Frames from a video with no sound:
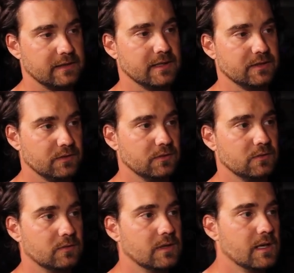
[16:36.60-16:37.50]
And then
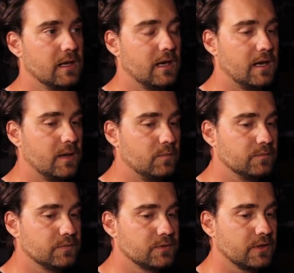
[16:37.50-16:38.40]
you
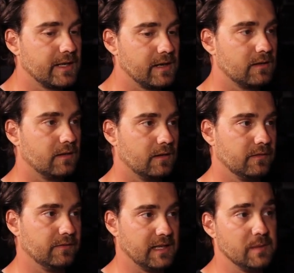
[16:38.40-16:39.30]
took care
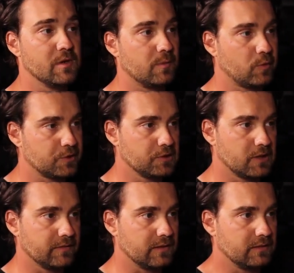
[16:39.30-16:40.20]
of the email portion
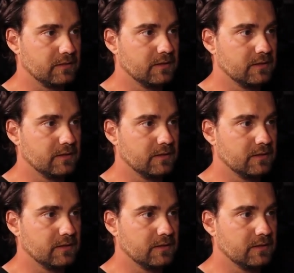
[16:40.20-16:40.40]
of it.